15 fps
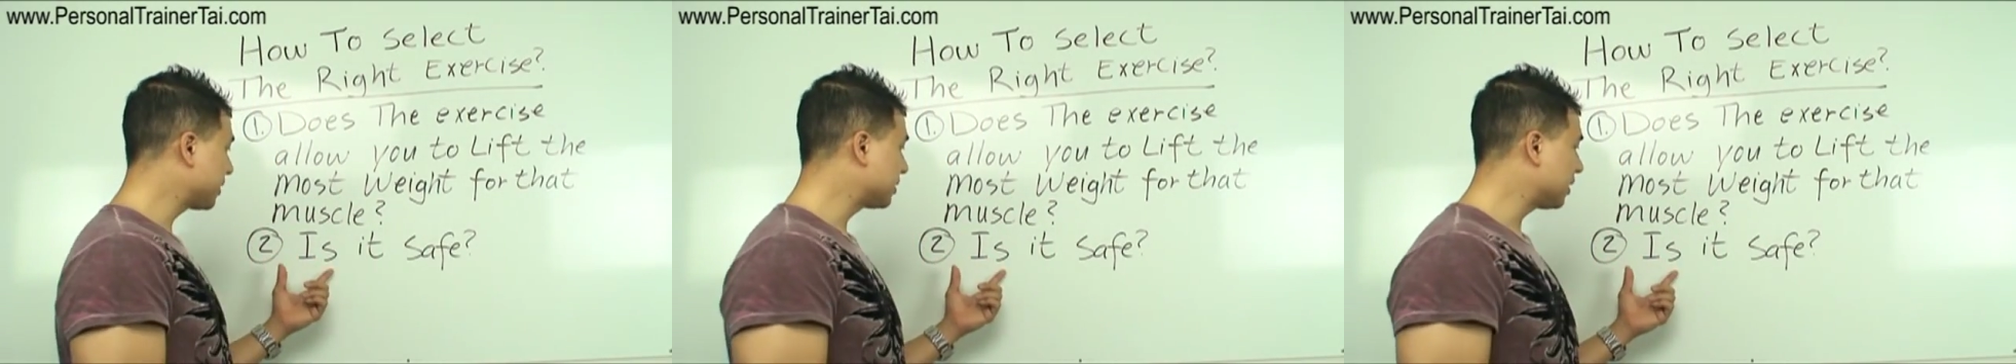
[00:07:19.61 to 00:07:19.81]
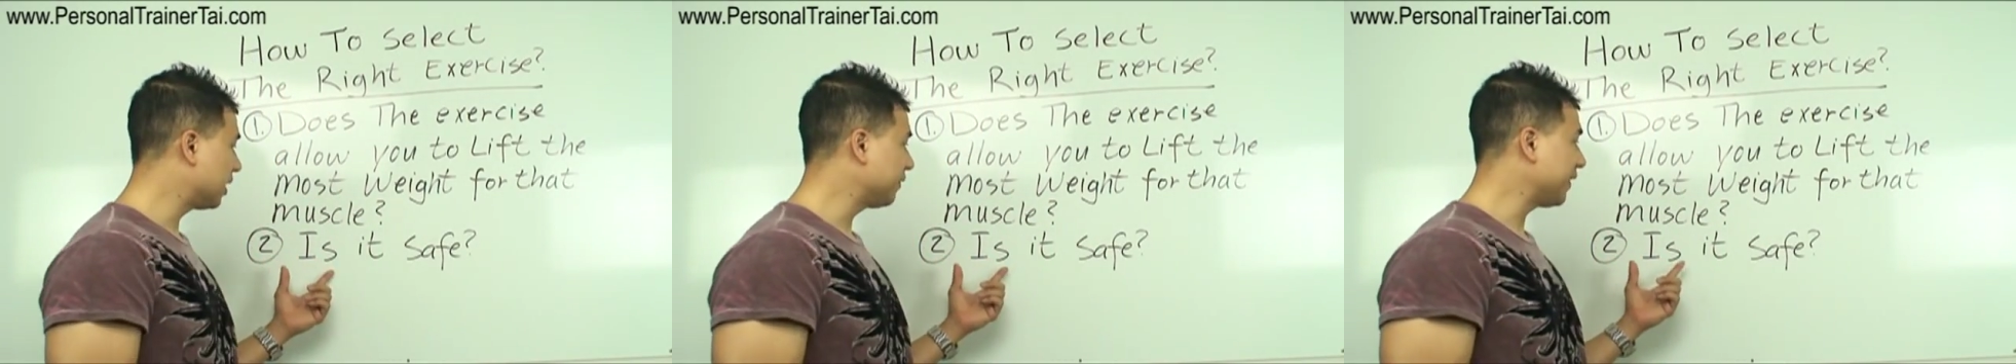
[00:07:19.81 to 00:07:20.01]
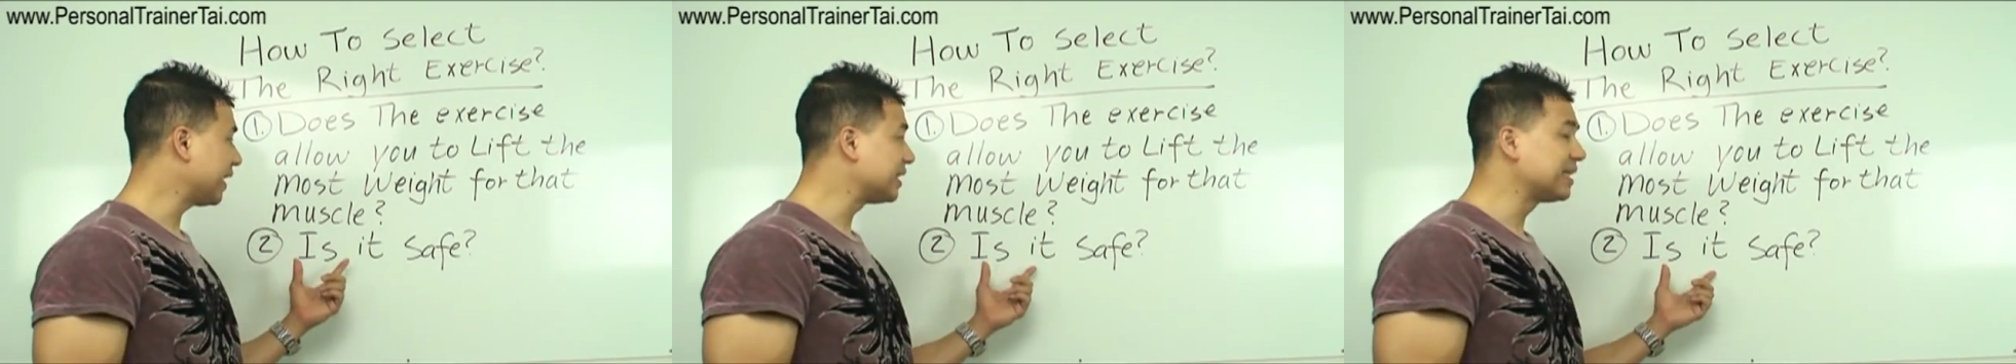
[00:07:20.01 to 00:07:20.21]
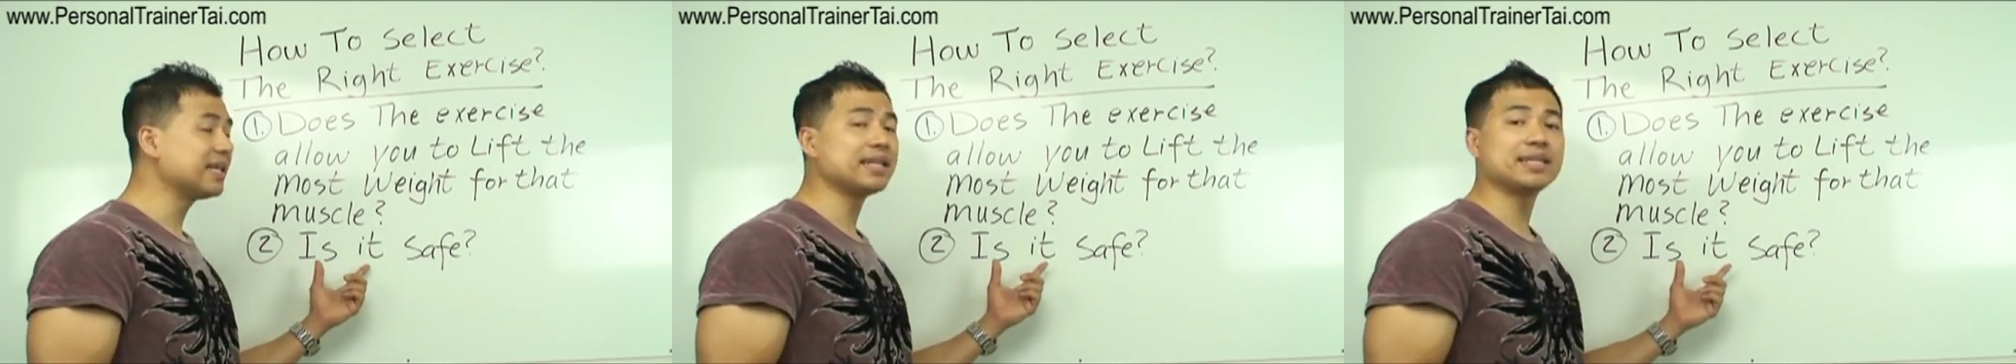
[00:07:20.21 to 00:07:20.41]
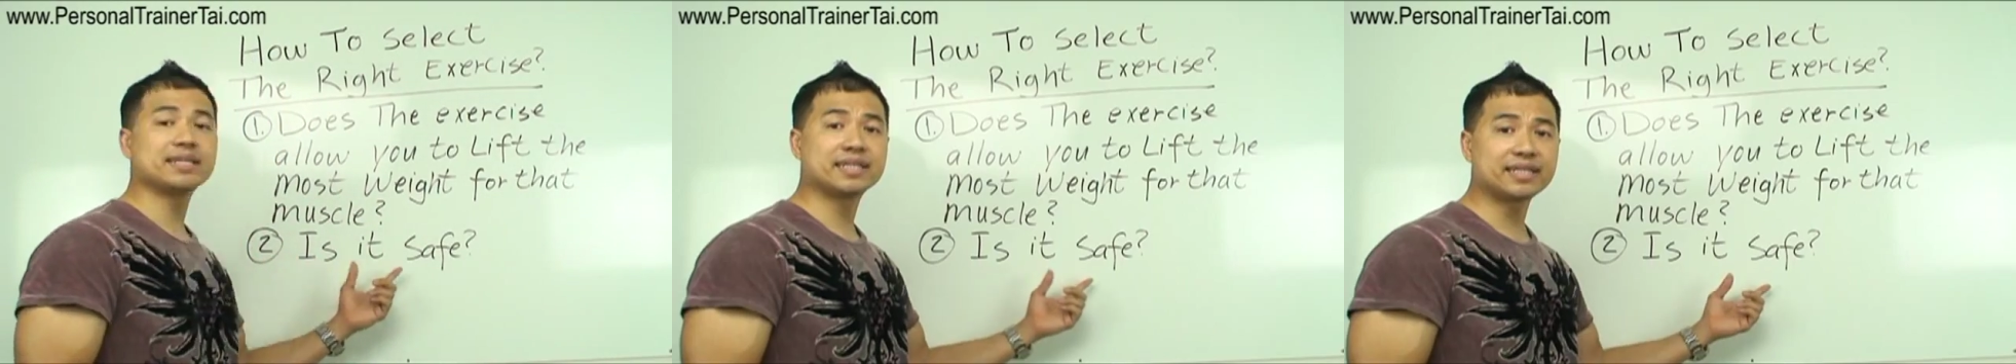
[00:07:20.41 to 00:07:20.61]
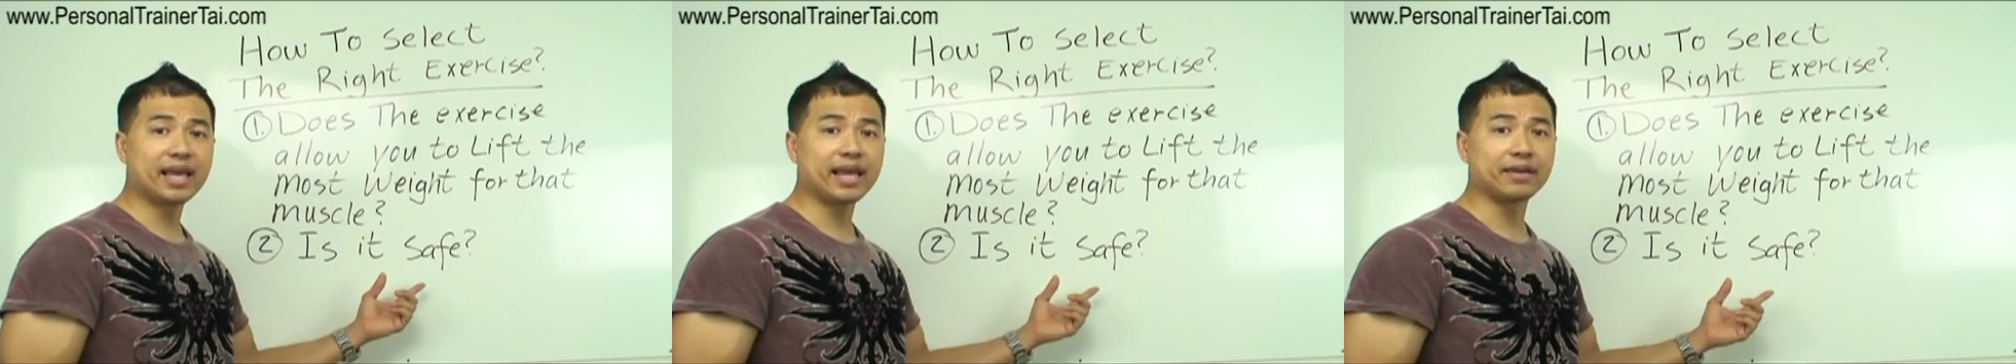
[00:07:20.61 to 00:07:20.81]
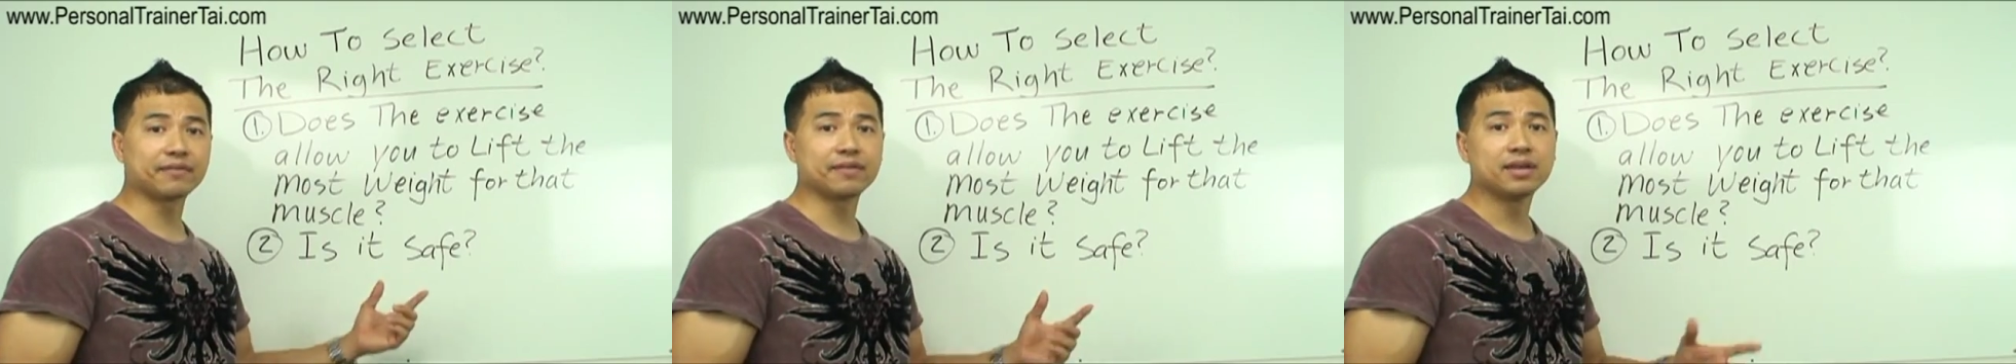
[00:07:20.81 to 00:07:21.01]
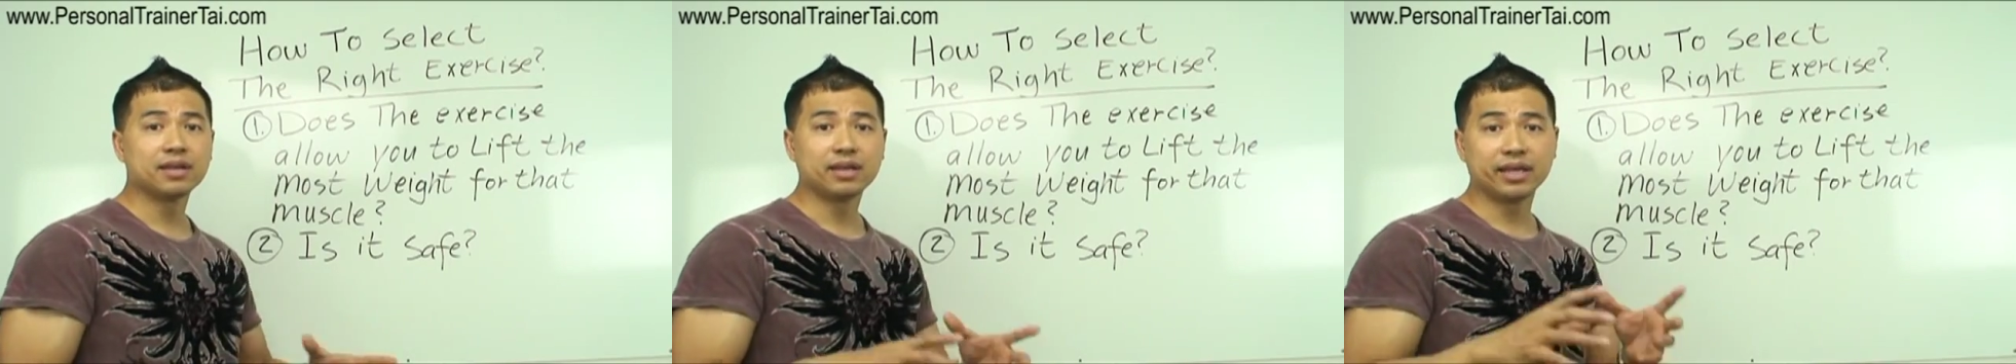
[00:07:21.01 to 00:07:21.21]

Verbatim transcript: myself, is it safe?